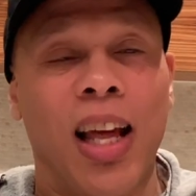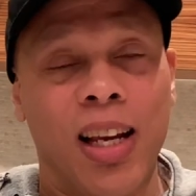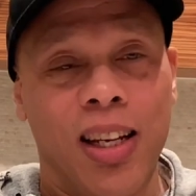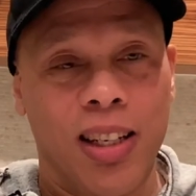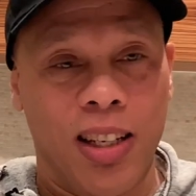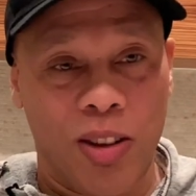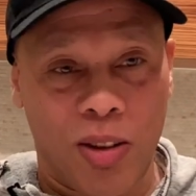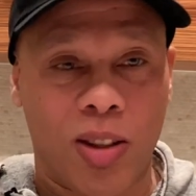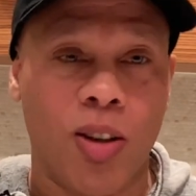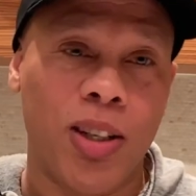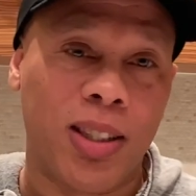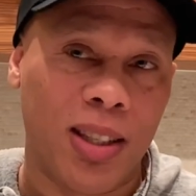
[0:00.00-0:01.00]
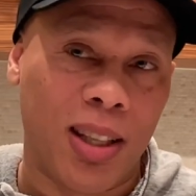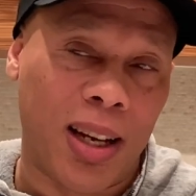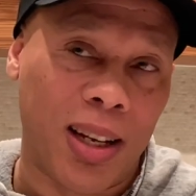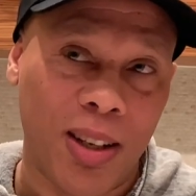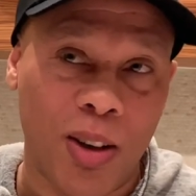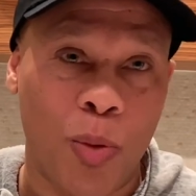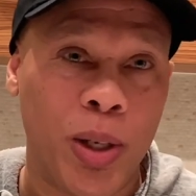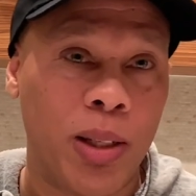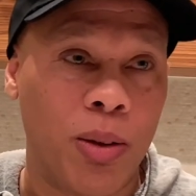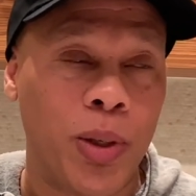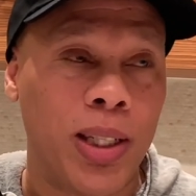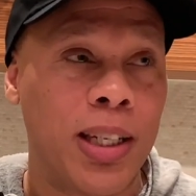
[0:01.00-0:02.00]
right. You know, so it's like, you know,
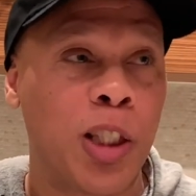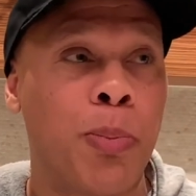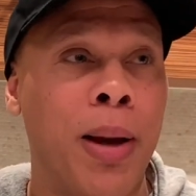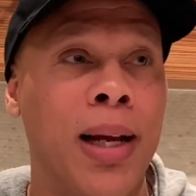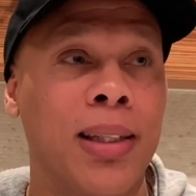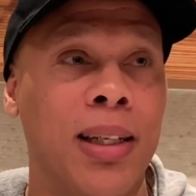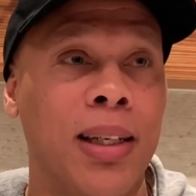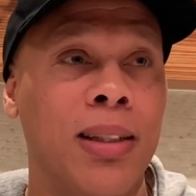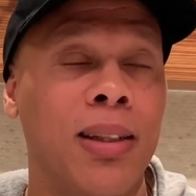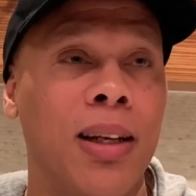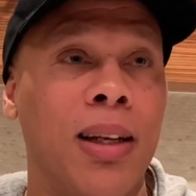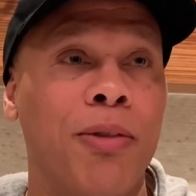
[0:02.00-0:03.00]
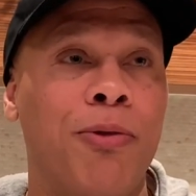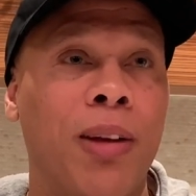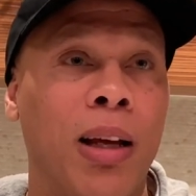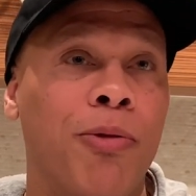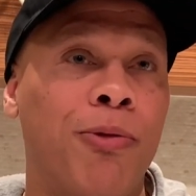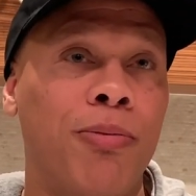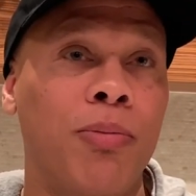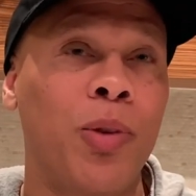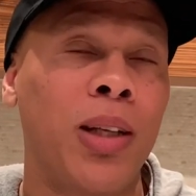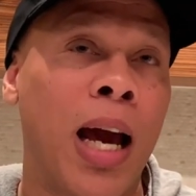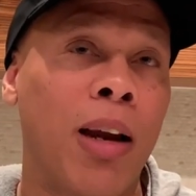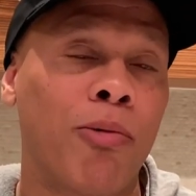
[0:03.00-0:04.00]
we disbanded it. Like,
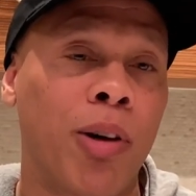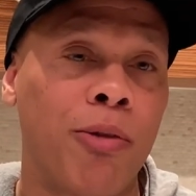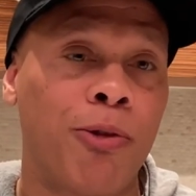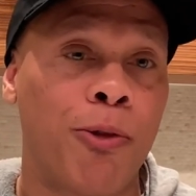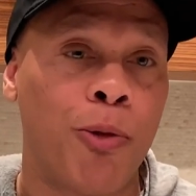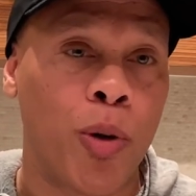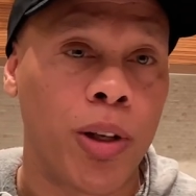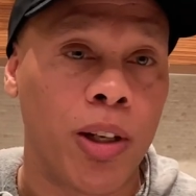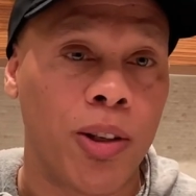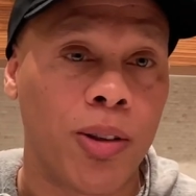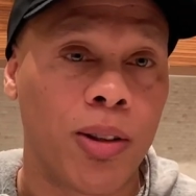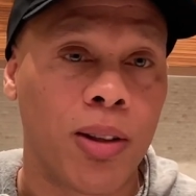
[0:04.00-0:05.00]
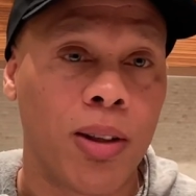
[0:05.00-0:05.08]
we had it running for 4 years,